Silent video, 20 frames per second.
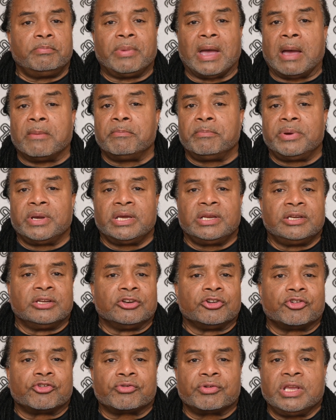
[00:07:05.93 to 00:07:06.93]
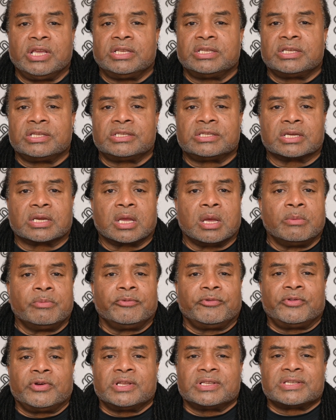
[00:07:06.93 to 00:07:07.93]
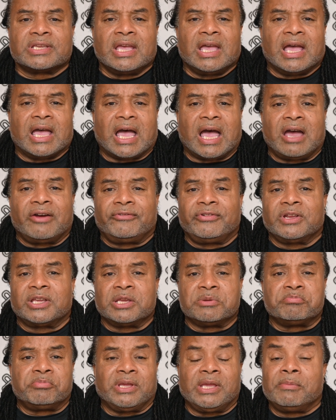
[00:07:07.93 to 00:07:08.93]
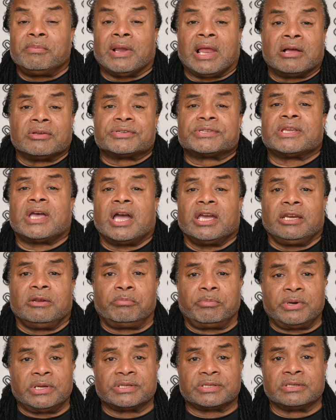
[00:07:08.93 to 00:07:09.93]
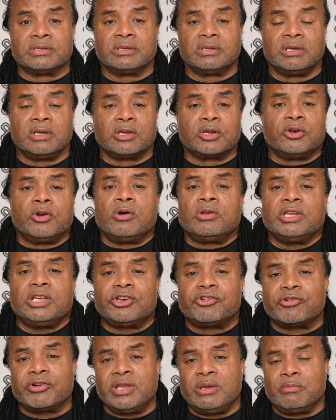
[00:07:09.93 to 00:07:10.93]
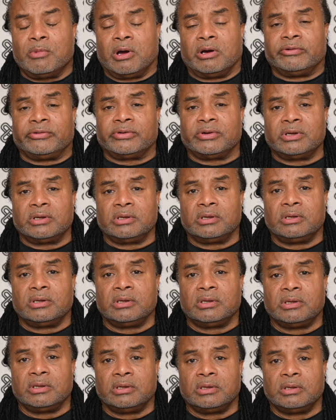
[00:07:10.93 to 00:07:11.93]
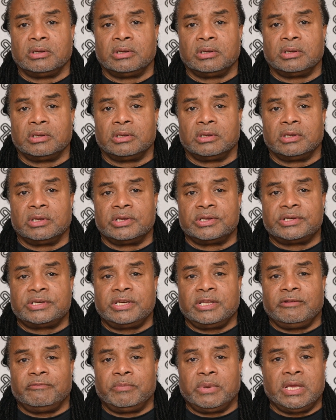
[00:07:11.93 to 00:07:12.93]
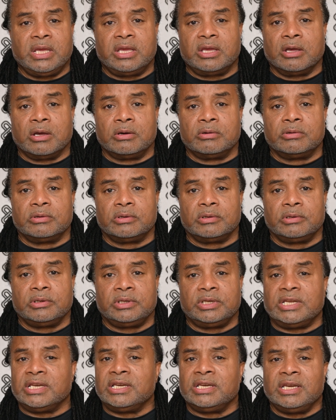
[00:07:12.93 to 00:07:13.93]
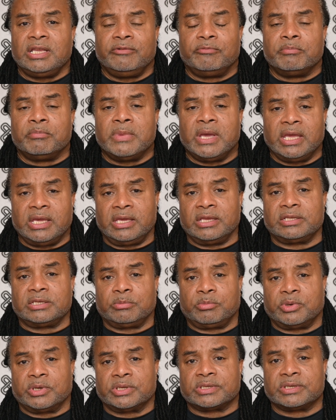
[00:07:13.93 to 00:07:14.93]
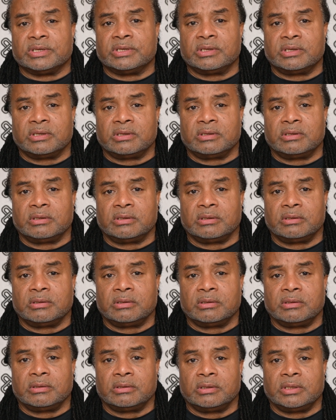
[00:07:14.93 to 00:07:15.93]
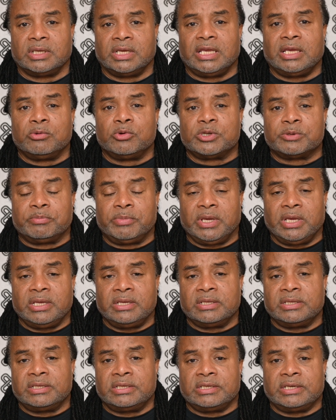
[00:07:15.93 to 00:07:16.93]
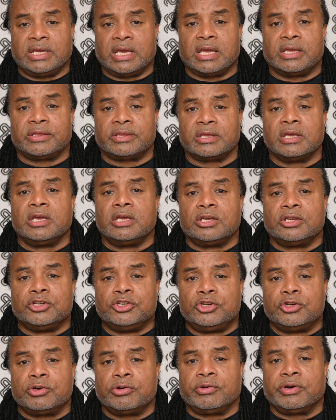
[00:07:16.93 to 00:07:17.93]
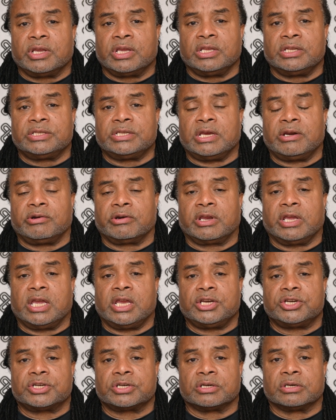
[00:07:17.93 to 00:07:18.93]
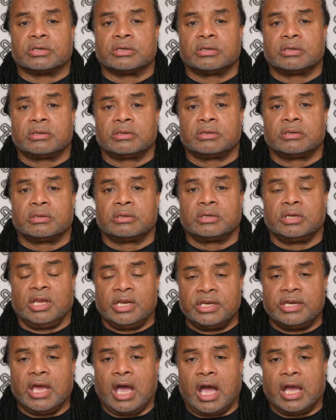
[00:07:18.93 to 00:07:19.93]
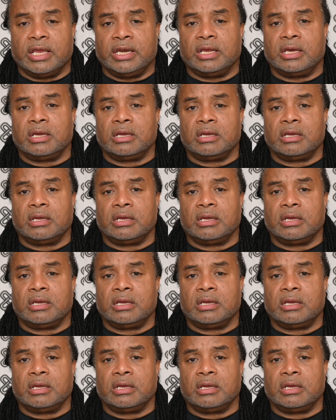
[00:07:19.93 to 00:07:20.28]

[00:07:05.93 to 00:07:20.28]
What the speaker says: pampered, and treated to comforts African people outside of prison could only dream of. Steve Biko didn't even make it to prison. He was beaten to death during interrogation and died.